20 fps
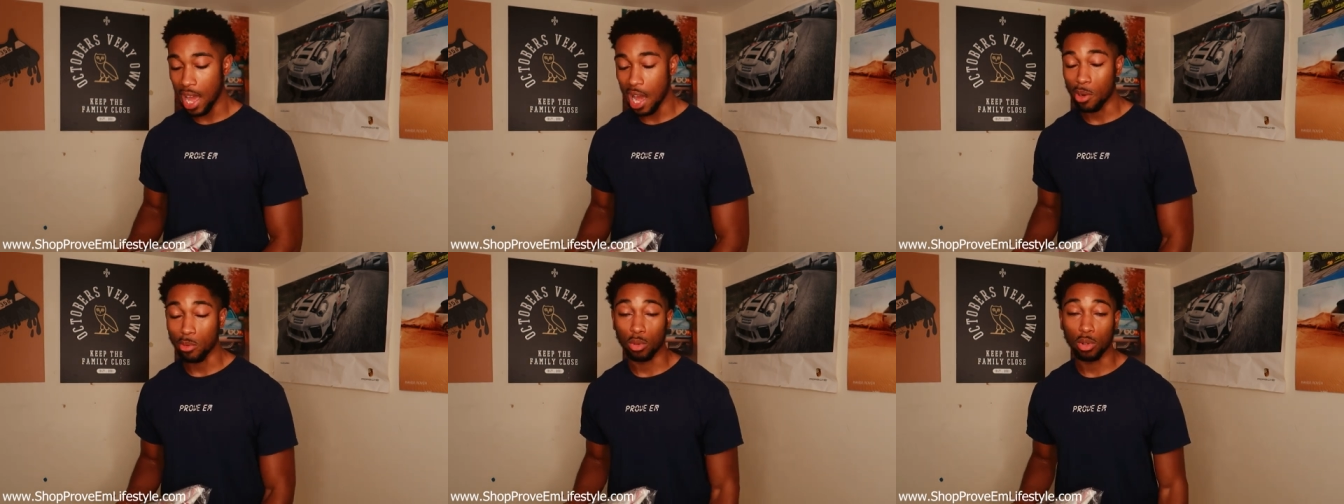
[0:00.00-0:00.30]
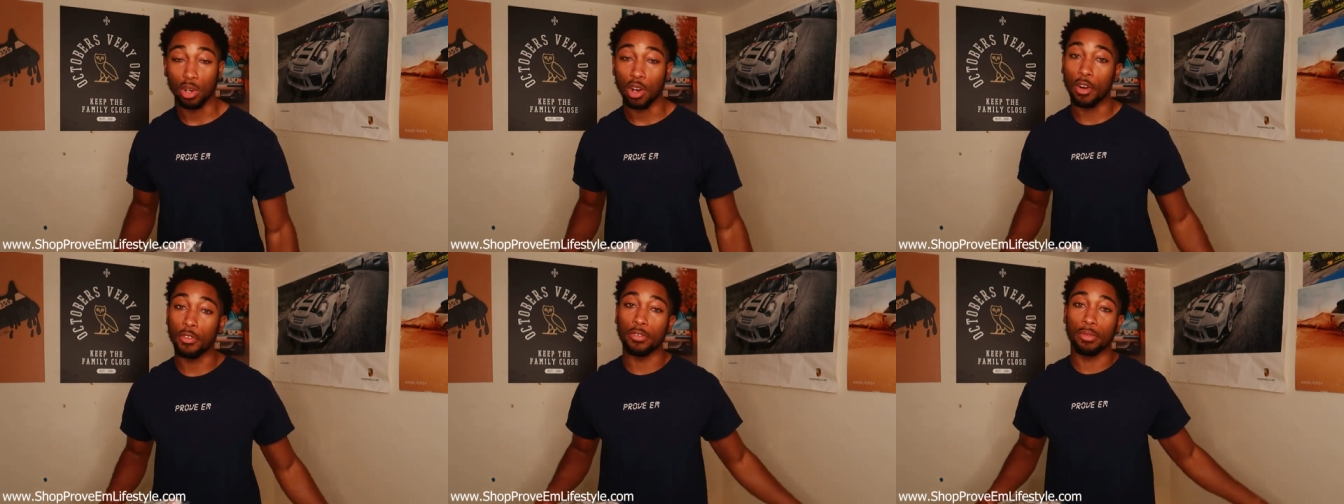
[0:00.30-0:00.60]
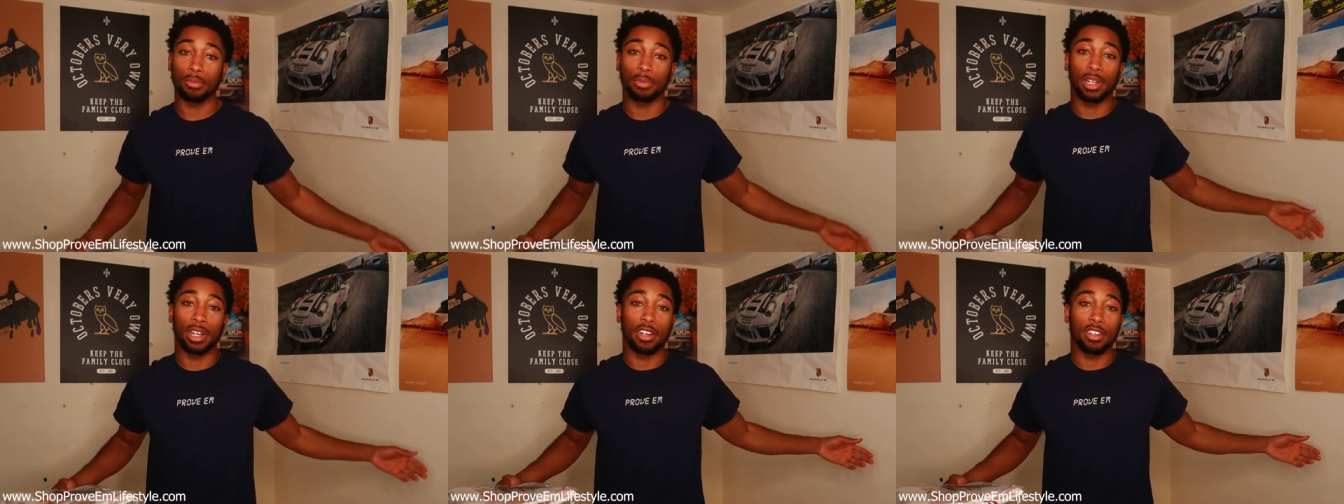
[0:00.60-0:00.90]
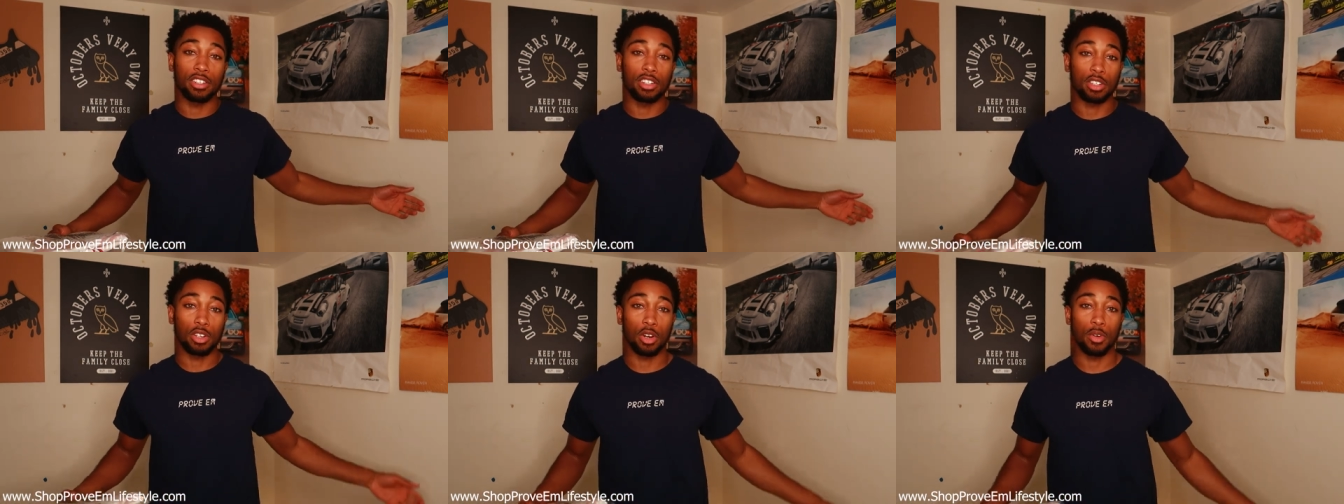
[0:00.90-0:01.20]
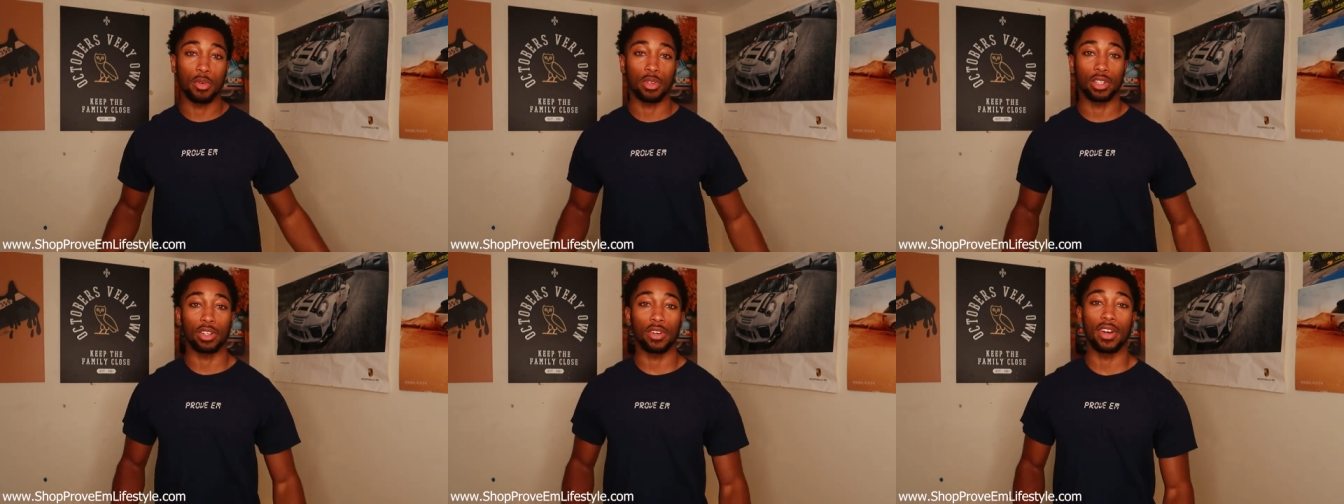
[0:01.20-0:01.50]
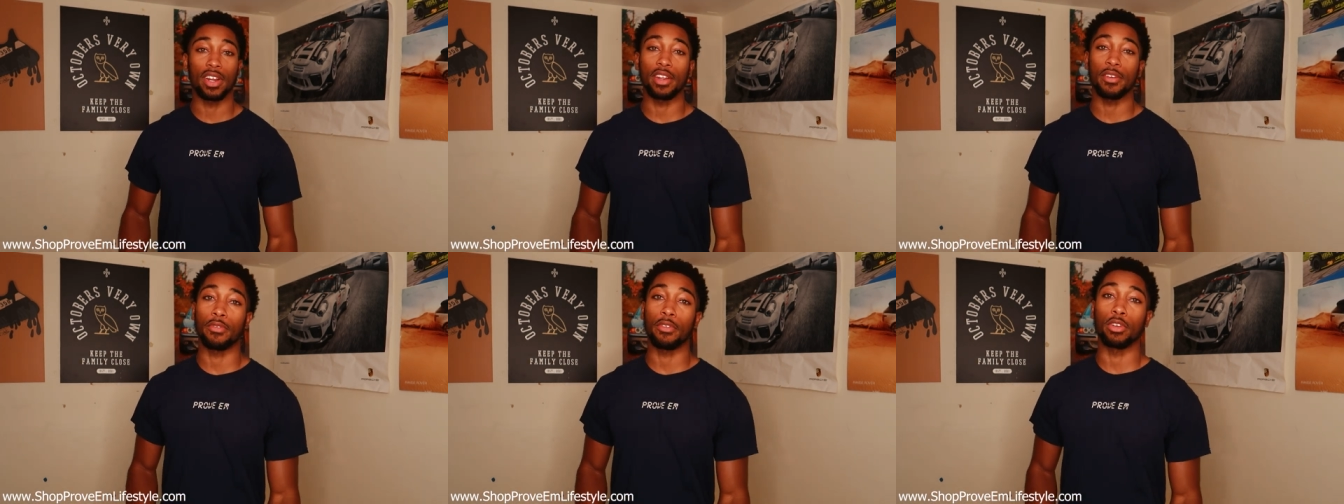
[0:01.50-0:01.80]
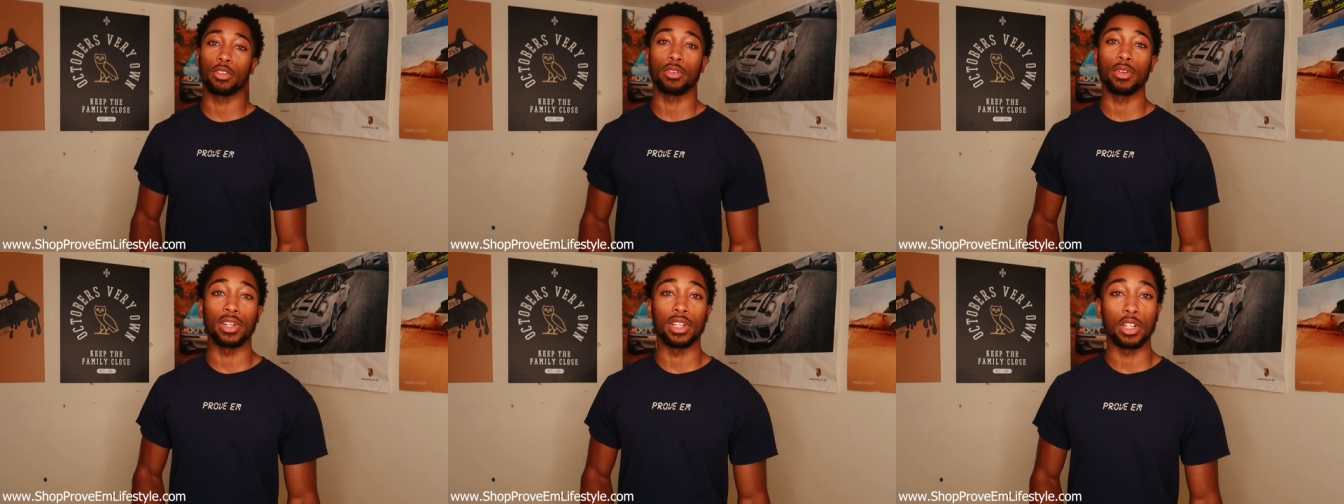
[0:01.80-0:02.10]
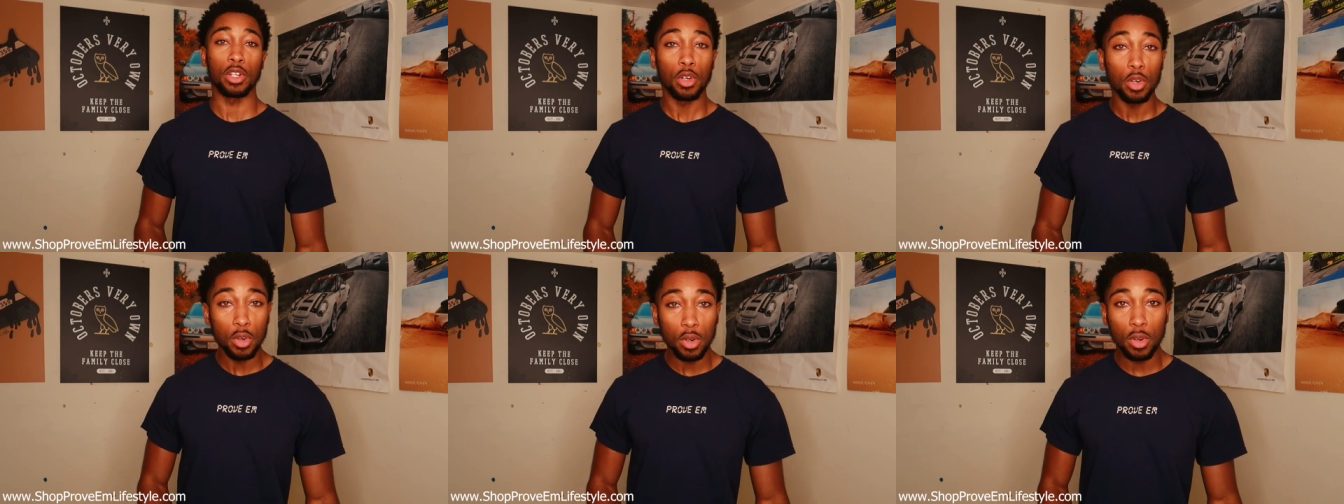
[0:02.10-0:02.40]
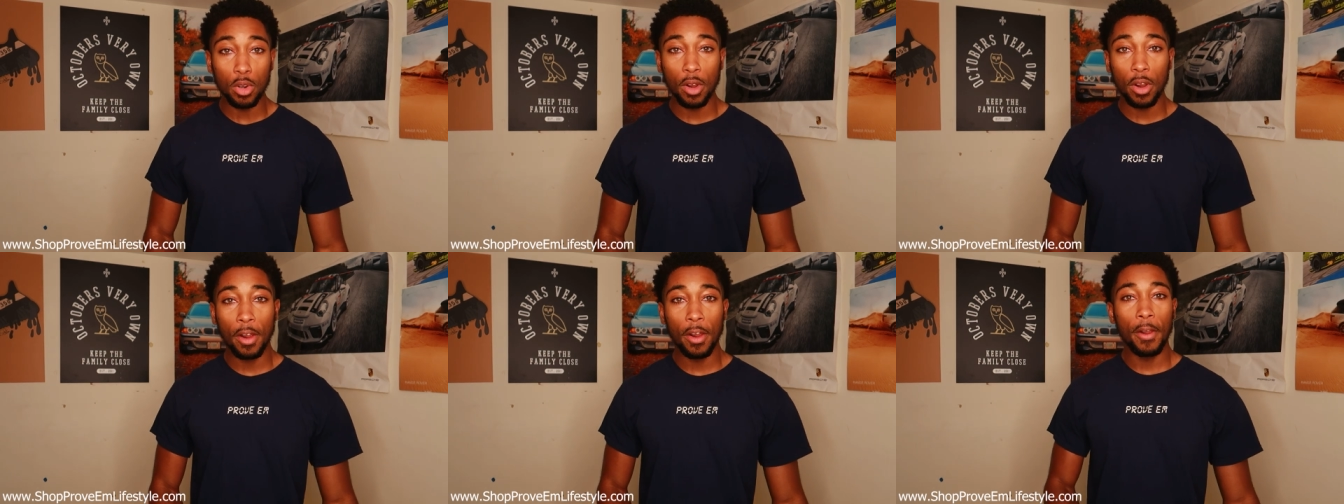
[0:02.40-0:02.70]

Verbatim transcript: and we'll go from there. So without any further ado,